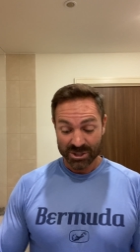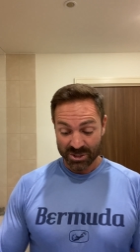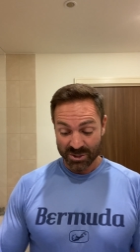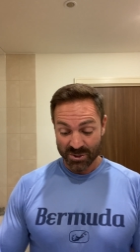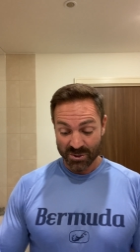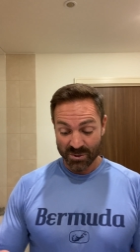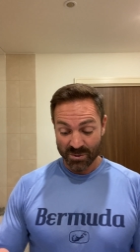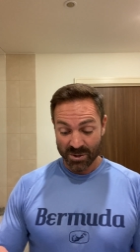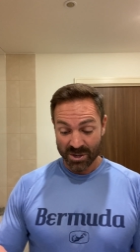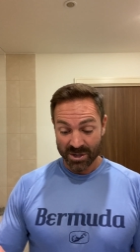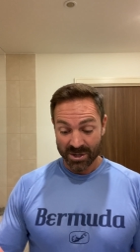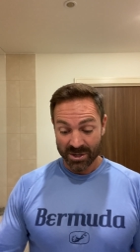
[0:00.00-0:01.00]

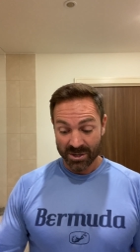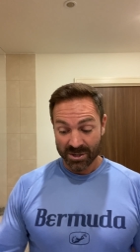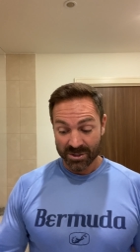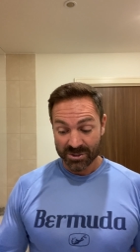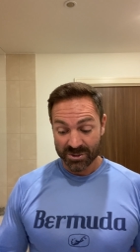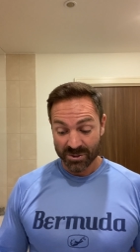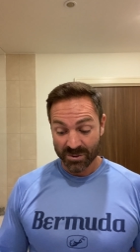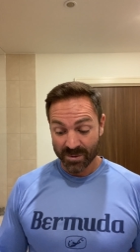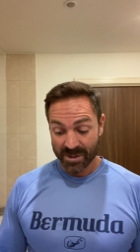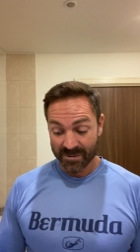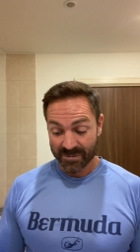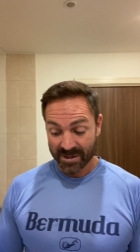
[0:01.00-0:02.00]
to do
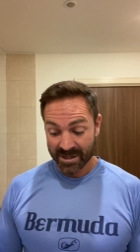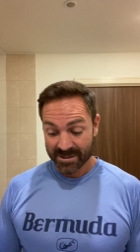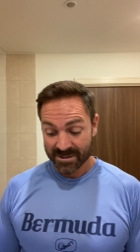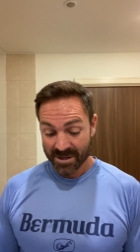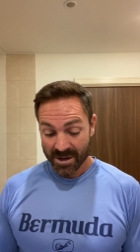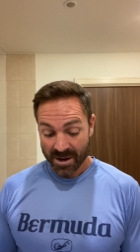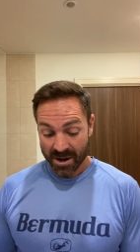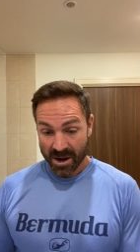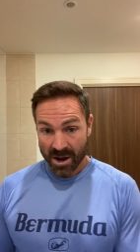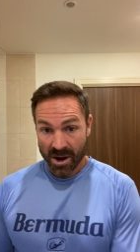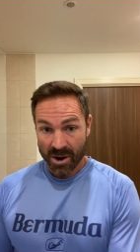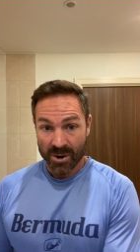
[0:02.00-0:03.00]
one of these
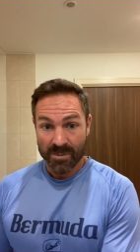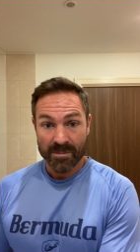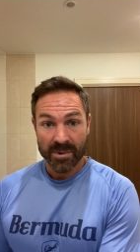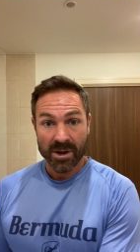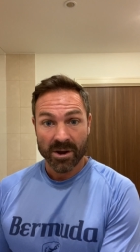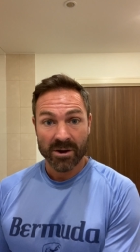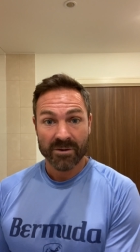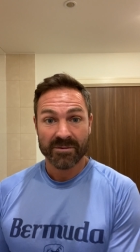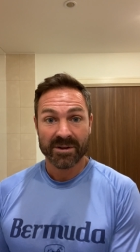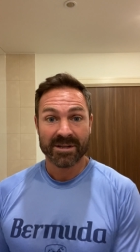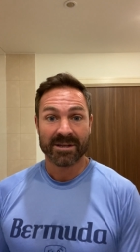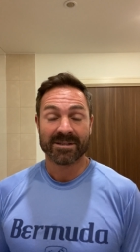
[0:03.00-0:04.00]
home
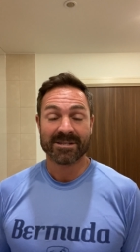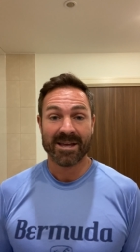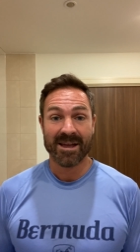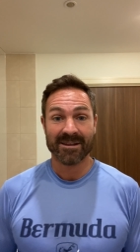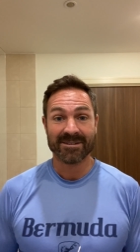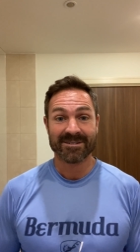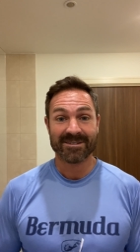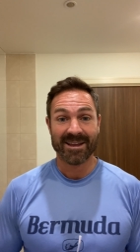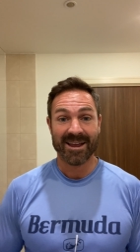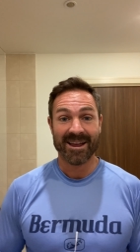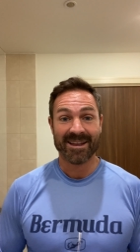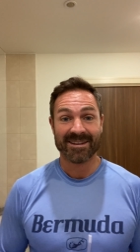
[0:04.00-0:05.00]
COVID tests
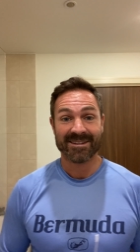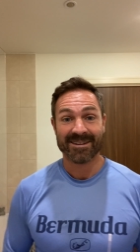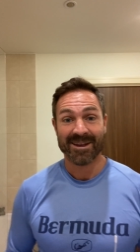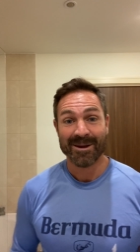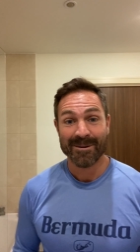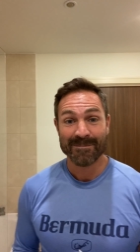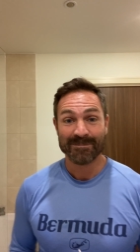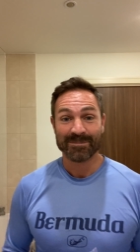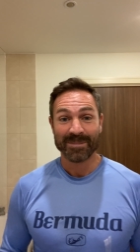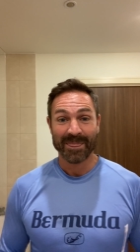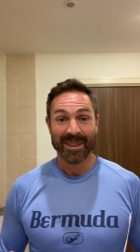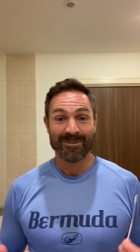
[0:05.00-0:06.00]
and uh,
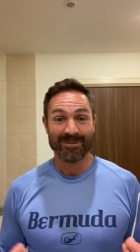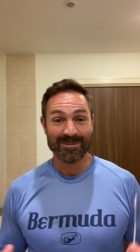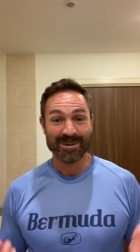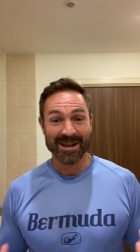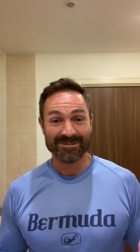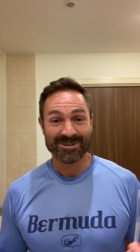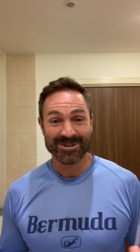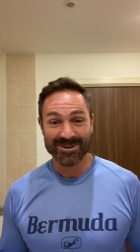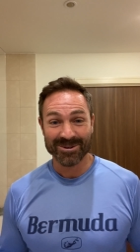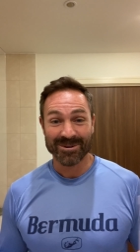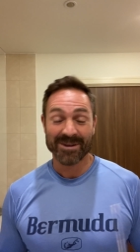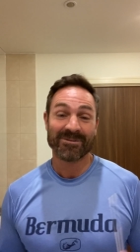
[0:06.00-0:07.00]
what we have to
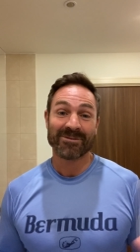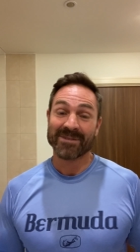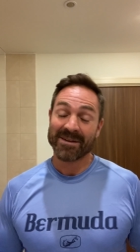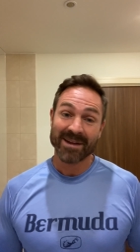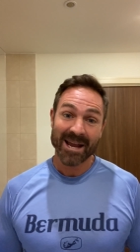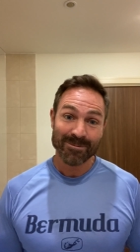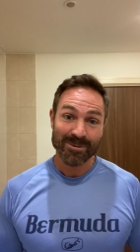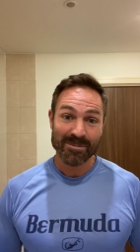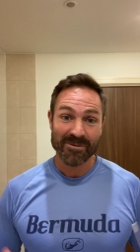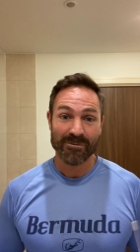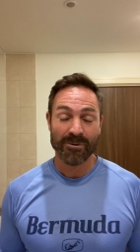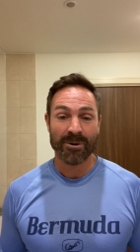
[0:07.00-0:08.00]
do if you've never had one
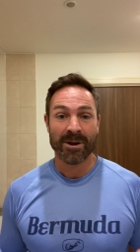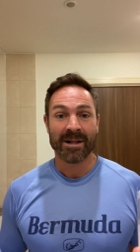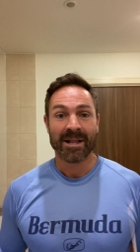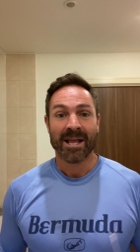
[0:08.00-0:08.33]
before.